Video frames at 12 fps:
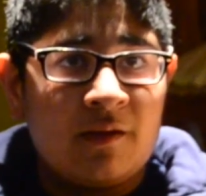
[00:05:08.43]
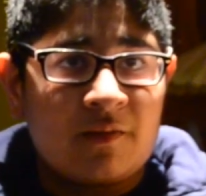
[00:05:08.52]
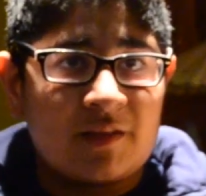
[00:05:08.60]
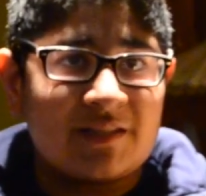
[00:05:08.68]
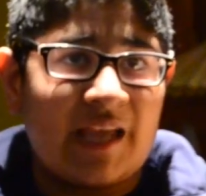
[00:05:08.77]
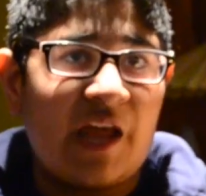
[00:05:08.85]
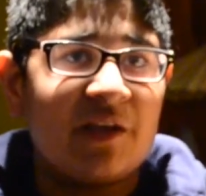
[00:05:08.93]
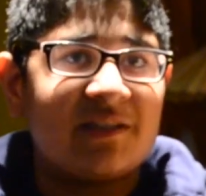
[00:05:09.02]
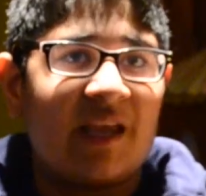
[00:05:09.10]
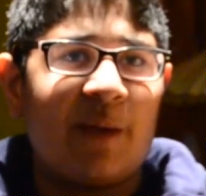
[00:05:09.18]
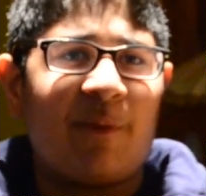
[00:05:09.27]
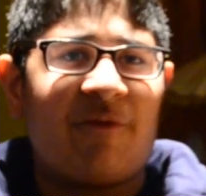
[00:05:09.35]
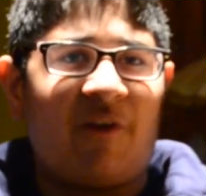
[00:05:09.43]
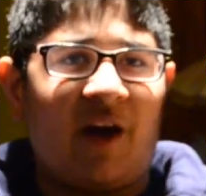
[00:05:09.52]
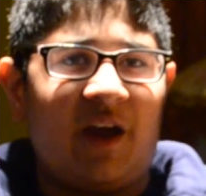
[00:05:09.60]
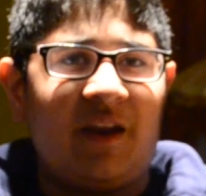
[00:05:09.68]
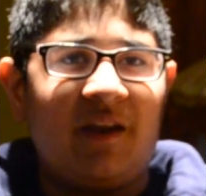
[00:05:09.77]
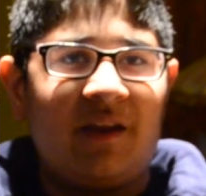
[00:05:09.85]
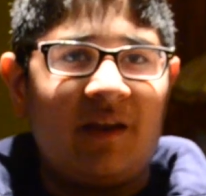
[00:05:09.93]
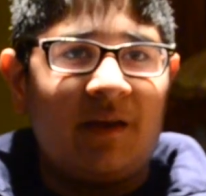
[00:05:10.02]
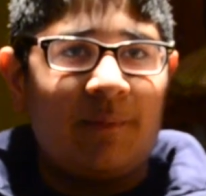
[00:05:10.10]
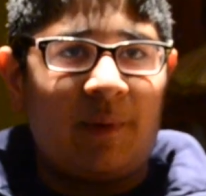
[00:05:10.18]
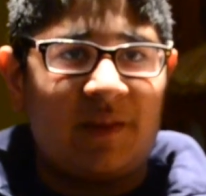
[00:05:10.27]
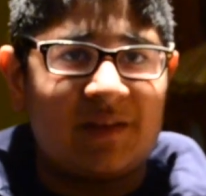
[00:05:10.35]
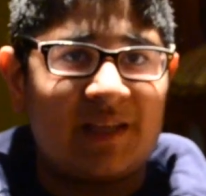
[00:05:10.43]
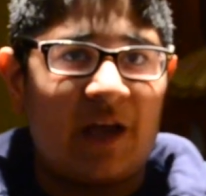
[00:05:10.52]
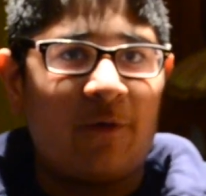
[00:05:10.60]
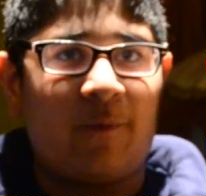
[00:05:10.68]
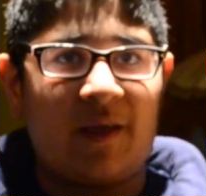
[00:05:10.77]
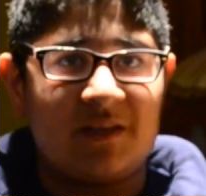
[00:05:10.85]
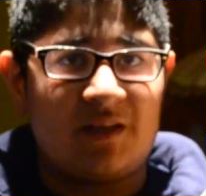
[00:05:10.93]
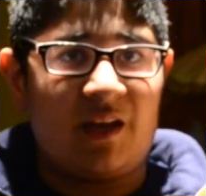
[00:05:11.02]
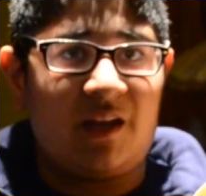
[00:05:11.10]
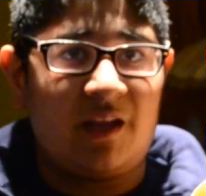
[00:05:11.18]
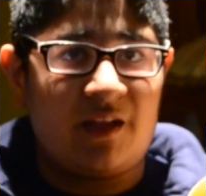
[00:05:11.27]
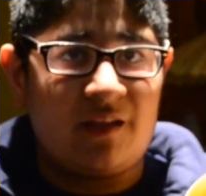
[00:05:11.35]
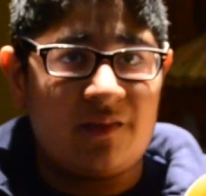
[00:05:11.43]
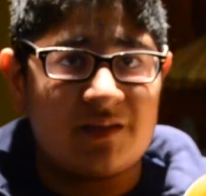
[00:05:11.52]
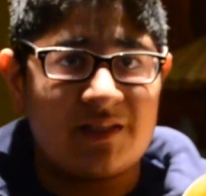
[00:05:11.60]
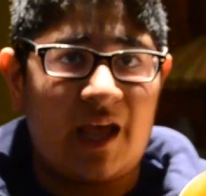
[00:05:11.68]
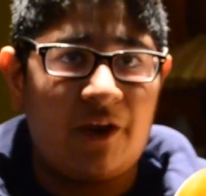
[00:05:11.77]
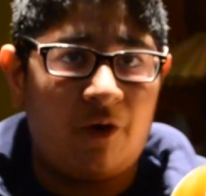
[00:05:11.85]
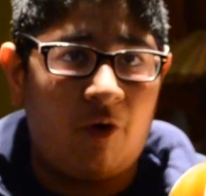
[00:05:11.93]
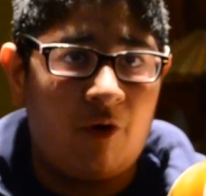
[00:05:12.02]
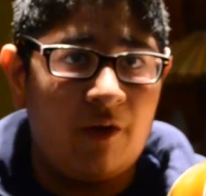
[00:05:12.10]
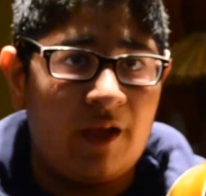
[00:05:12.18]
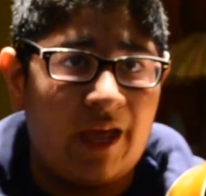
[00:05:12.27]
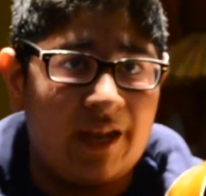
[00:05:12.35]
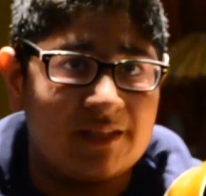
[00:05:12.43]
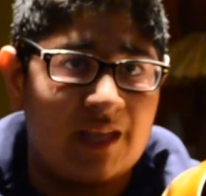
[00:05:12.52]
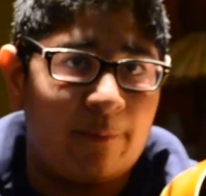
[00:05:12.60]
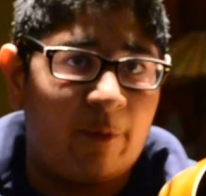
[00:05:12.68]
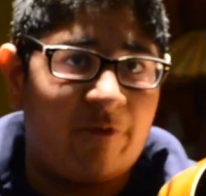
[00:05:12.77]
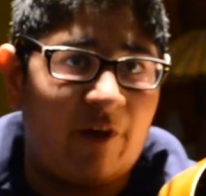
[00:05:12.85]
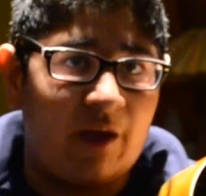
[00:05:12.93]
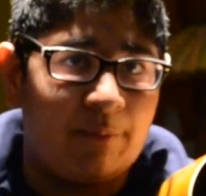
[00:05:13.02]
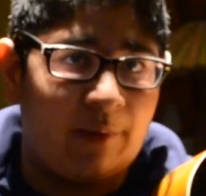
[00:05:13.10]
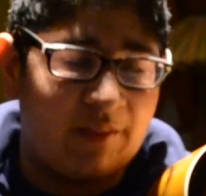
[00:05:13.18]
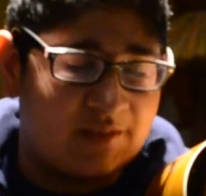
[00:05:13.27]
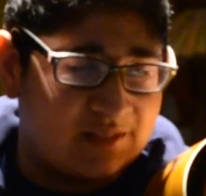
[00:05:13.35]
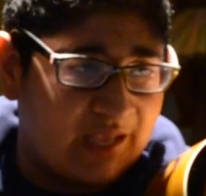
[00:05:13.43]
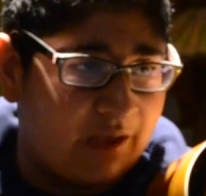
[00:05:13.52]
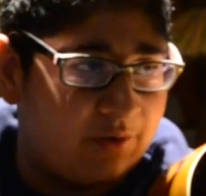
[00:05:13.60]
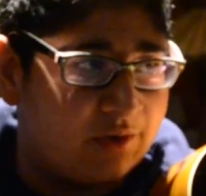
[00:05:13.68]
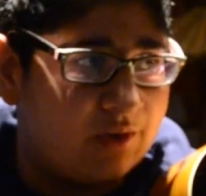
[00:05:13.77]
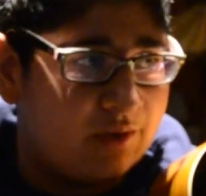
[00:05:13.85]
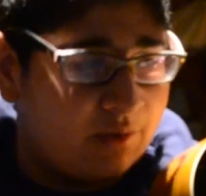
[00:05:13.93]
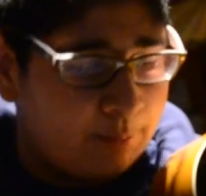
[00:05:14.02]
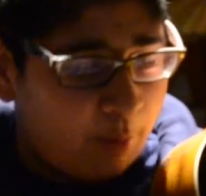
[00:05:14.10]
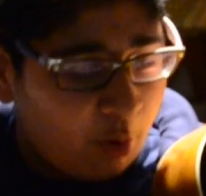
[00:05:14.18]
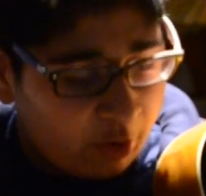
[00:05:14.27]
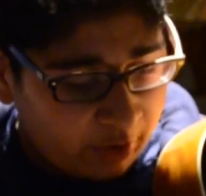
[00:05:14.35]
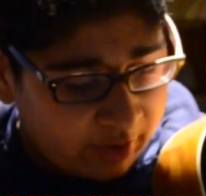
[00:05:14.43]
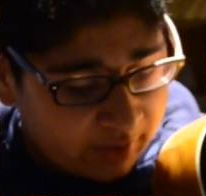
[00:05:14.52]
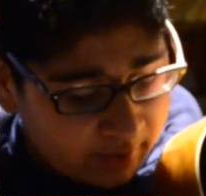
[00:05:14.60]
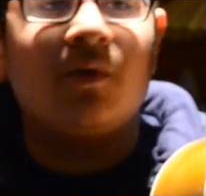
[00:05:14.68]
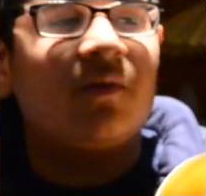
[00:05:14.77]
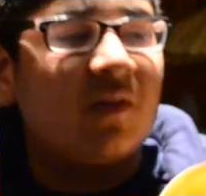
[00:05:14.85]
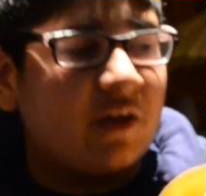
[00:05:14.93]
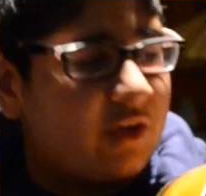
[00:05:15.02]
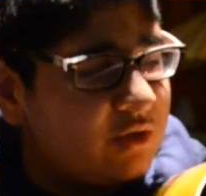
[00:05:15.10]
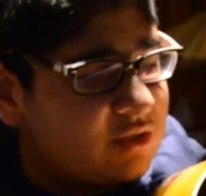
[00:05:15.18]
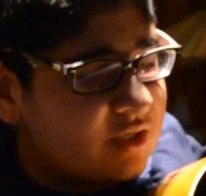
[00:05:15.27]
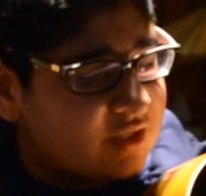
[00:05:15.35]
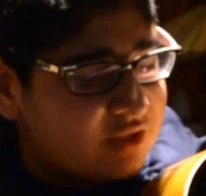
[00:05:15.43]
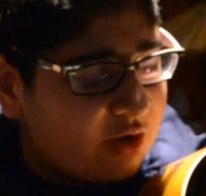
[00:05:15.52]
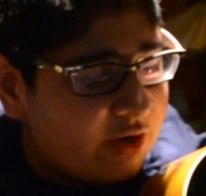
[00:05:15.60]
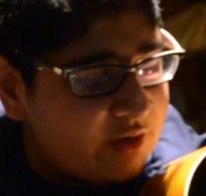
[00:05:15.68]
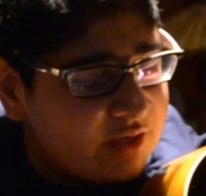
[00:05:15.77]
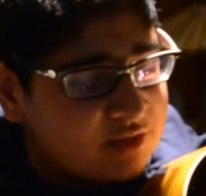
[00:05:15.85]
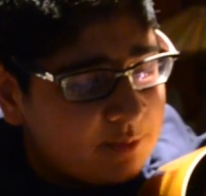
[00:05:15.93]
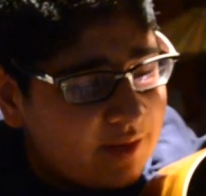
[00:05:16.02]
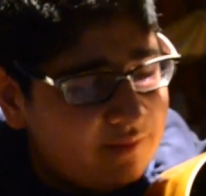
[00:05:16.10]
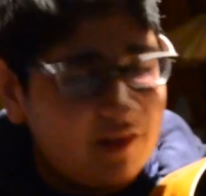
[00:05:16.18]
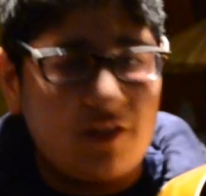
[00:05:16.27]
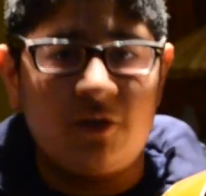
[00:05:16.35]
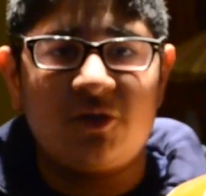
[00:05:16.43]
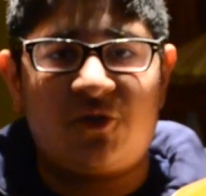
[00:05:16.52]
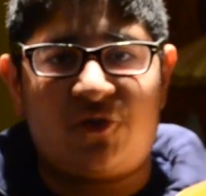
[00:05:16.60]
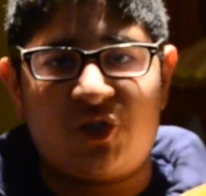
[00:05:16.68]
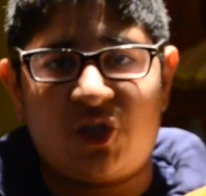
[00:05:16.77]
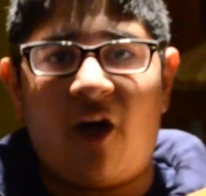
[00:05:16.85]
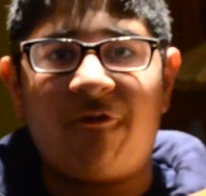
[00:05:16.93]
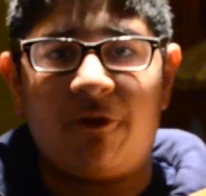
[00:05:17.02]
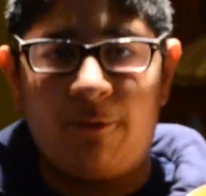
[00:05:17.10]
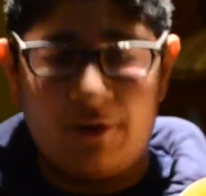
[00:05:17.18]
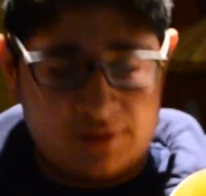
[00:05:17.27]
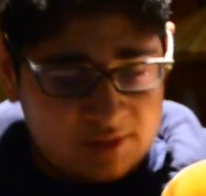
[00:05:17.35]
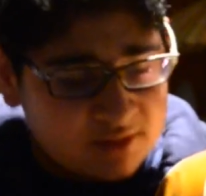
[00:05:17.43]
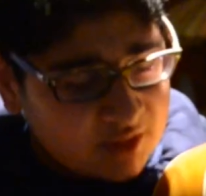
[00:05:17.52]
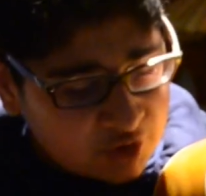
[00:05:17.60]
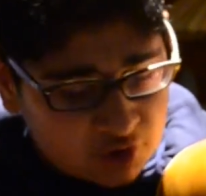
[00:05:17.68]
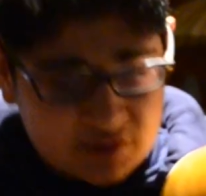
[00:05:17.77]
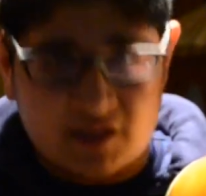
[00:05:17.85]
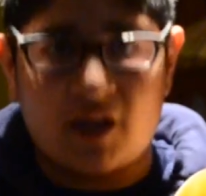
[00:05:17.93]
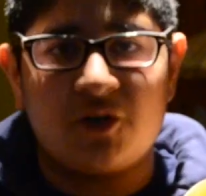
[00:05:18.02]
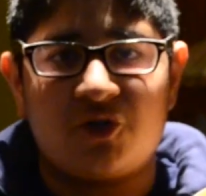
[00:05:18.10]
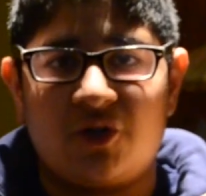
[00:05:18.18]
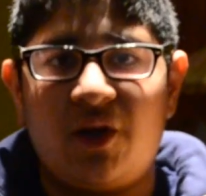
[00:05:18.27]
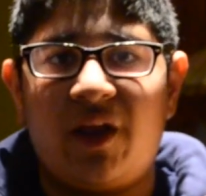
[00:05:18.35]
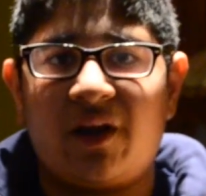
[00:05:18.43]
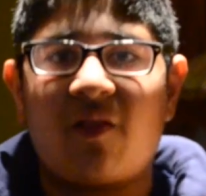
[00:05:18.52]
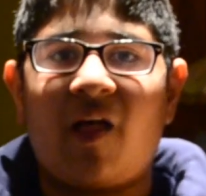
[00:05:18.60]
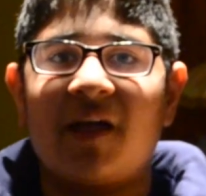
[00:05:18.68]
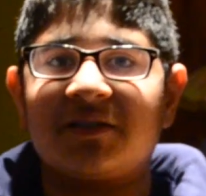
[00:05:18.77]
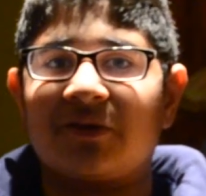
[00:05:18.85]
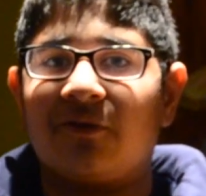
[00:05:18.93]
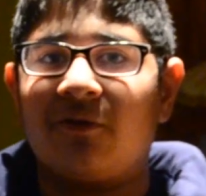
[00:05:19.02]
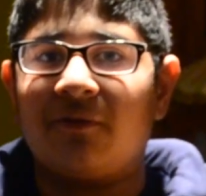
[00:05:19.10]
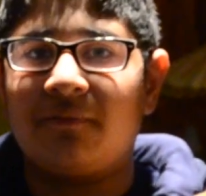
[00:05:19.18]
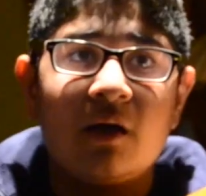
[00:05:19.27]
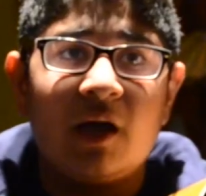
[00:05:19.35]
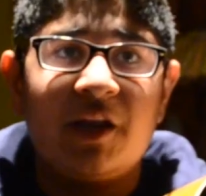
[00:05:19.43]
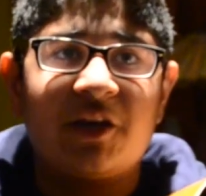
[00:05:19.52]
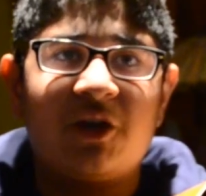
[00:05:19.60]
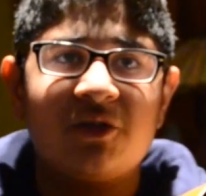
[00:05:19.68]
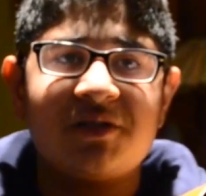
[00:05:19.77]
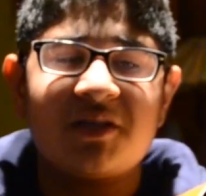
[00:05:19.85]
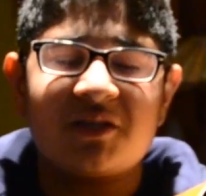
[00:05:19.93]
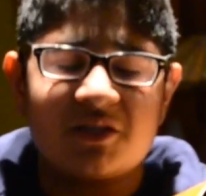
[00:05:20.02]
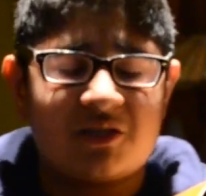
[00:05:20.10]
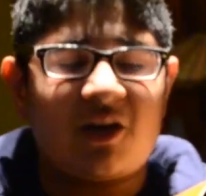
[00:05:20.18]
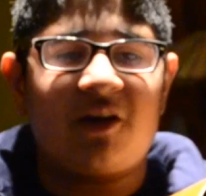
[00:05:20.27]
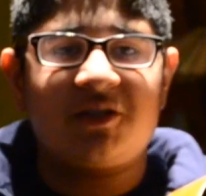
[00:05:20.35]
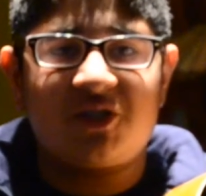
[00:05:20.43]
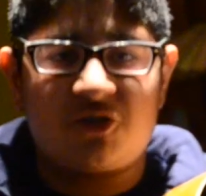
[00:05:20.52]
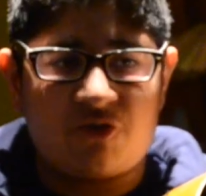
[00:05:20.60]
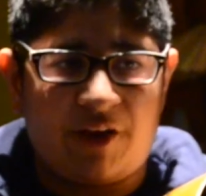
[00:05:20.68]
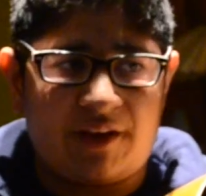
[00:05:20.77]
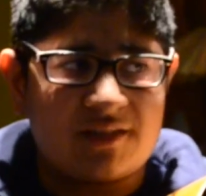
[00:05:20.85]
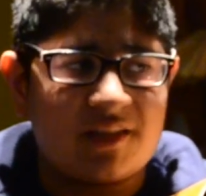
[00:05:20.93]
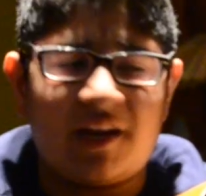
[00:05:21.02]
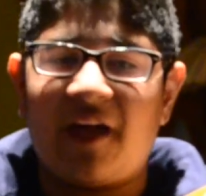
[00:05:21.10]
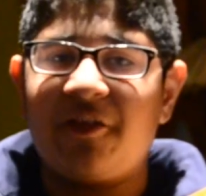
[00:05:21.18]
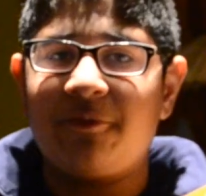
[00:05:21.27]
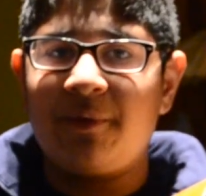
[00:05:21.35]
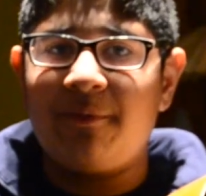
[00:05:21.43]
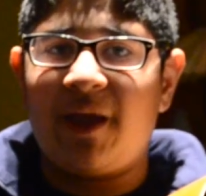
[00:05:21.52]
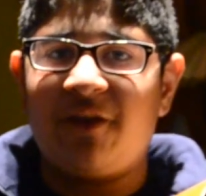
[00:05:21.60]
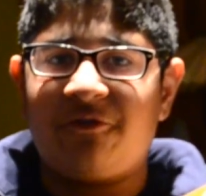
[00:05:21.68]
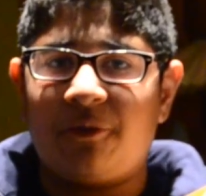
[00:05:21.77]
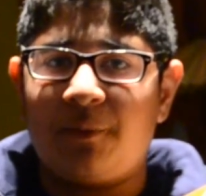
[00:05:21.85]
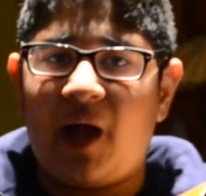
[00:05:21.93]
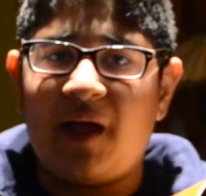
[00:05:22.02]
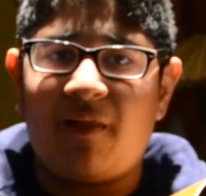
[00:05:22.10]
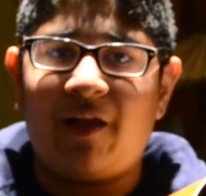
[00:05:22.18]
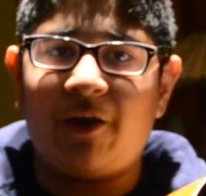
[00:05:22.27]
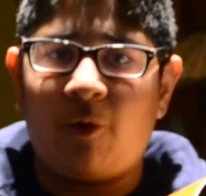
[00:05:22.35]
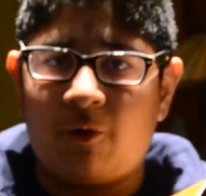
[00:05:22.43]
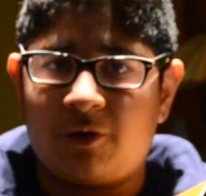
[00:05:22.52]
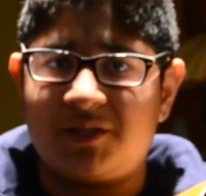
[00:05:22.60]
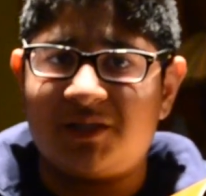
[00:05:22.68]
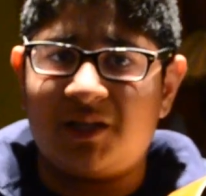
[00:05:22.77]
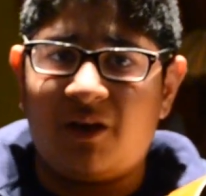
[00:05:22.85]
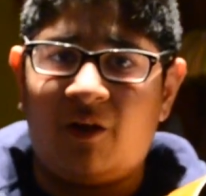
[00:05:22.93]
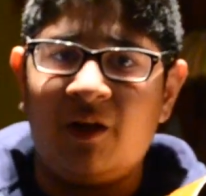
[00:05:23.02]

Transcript: The sound is amplified by the sound resonating in the sound hole and is amplified by the sound board. The acoustic guitar is mainly used for softer music, such as country and classical. An acoustic guitar's strings can either be made from nylon or steel.